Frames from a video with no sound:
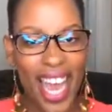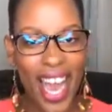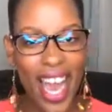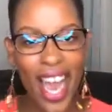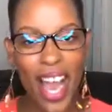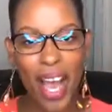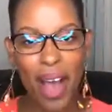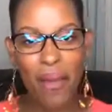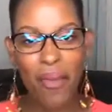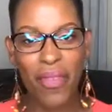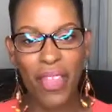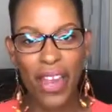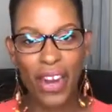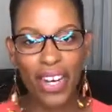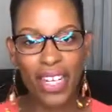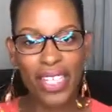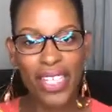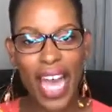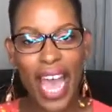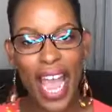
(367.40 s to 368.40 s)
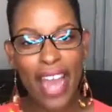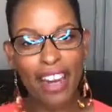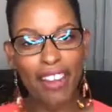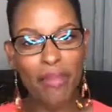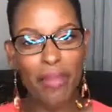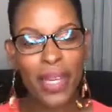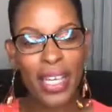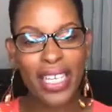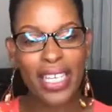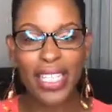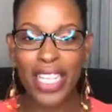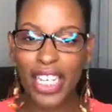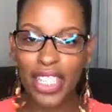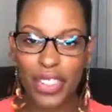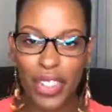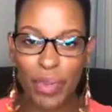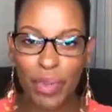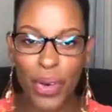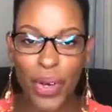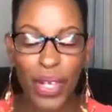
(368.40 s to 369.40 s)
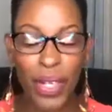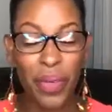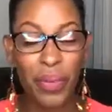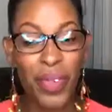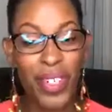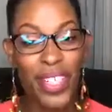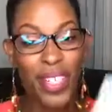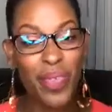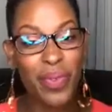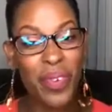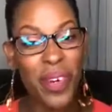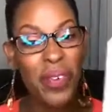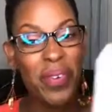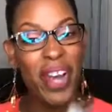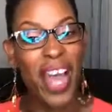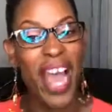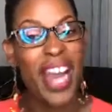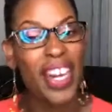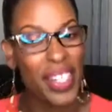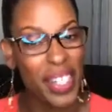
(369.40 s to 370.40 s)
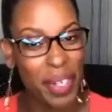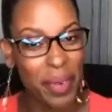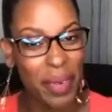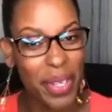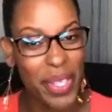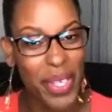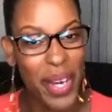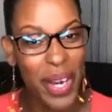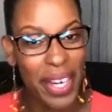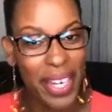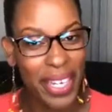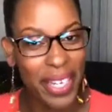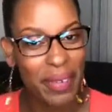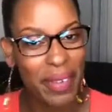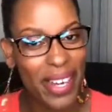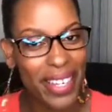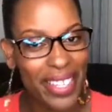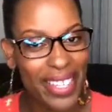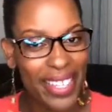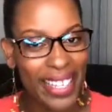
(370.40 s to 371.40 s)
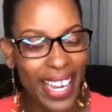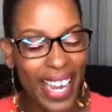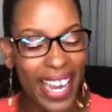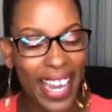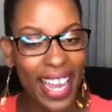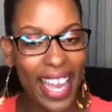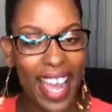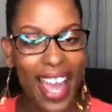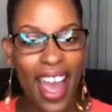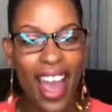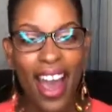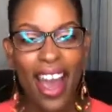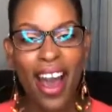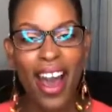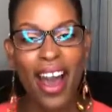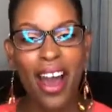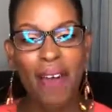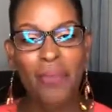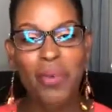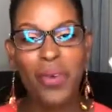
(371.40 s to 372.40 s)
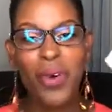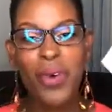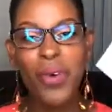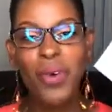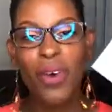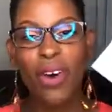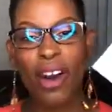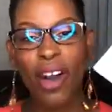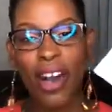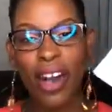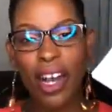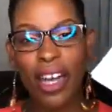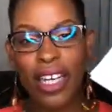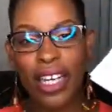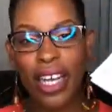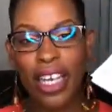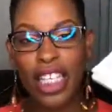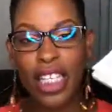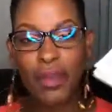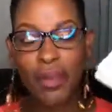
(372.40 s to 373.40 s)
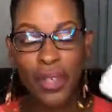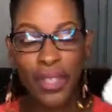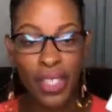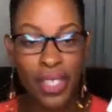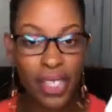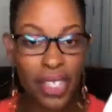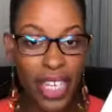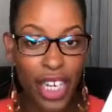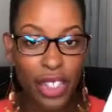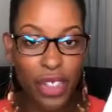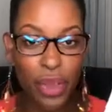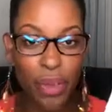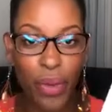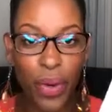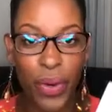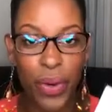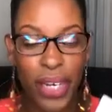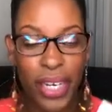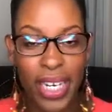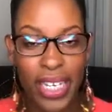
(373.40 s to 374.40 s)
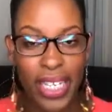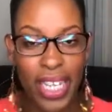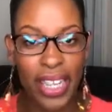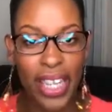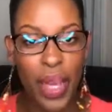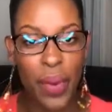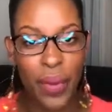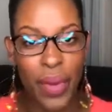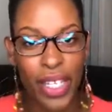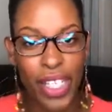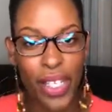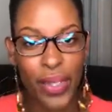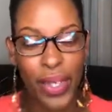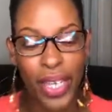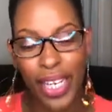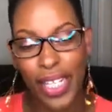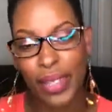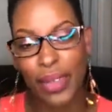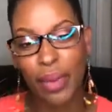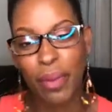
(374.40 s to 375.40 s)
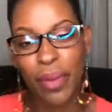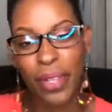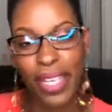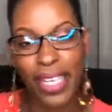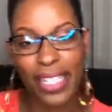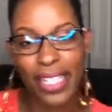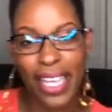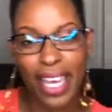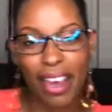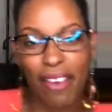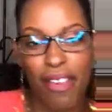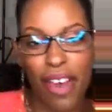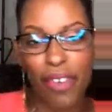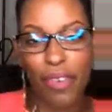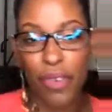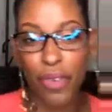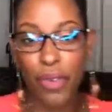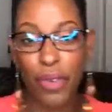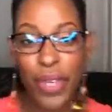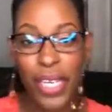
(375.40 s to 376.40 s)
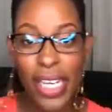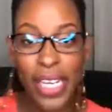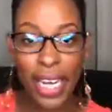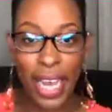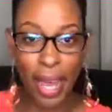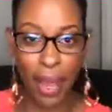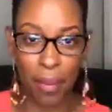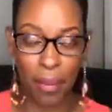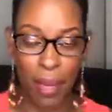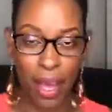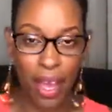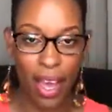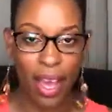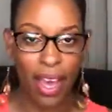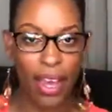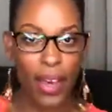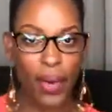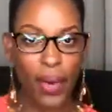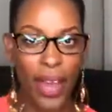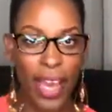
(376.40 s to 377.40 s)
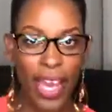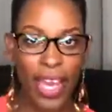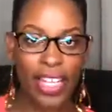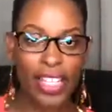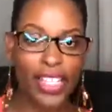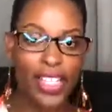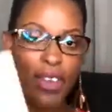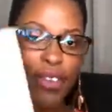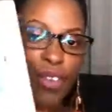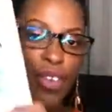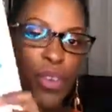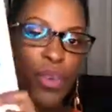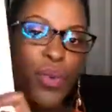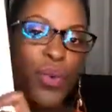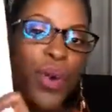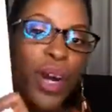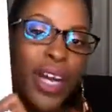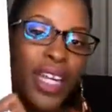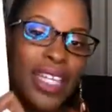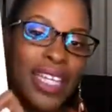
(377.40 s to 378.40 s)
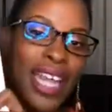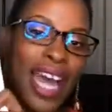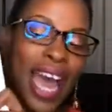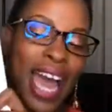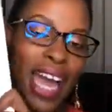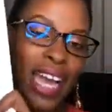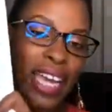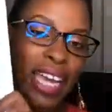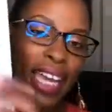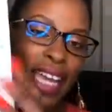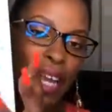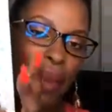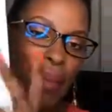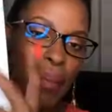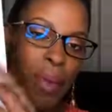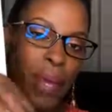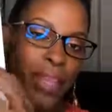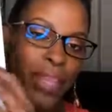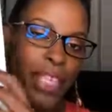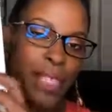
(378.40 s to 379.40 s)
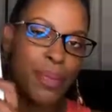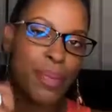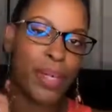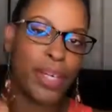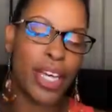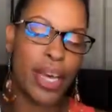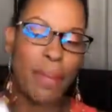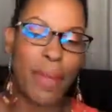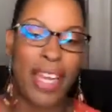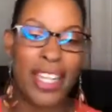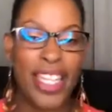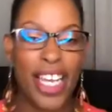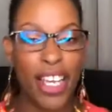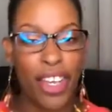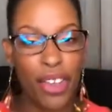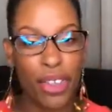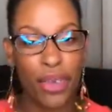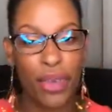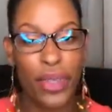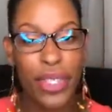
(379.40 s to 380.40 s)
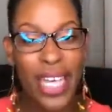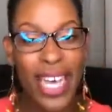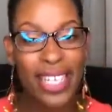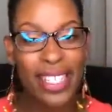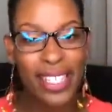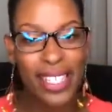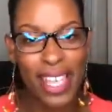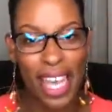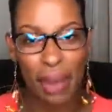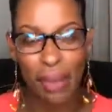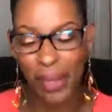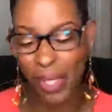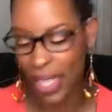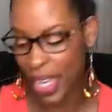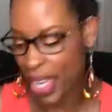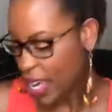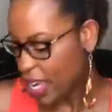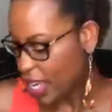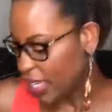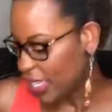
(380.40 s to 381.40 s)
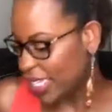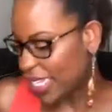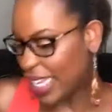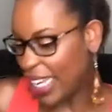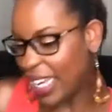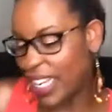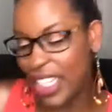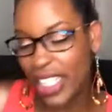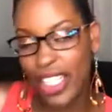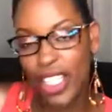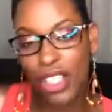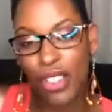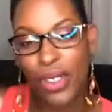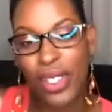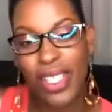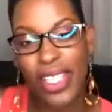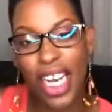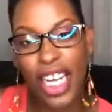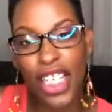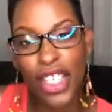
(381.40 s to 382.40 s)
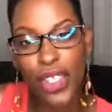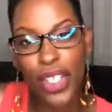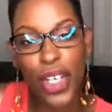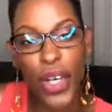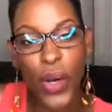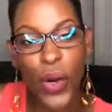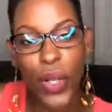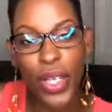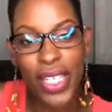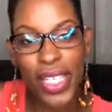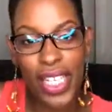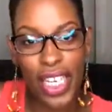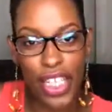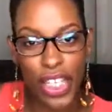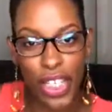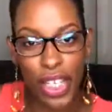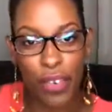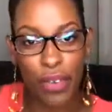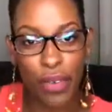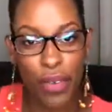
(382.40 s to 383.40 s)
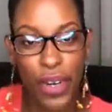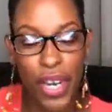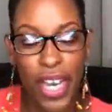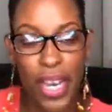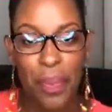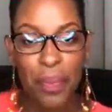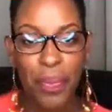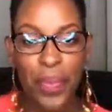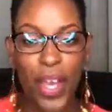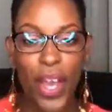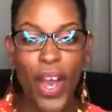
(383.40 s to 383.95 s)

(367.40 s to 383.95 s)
that are tired of being sexually broken, which is what we're actually going to be talking about tonight, who are experiencing sexual brokenness and they want to get to a place of freedom. Okay, and so if you want that, pick this book up. I take you through 10 steps to get you sexually whole and sexually free.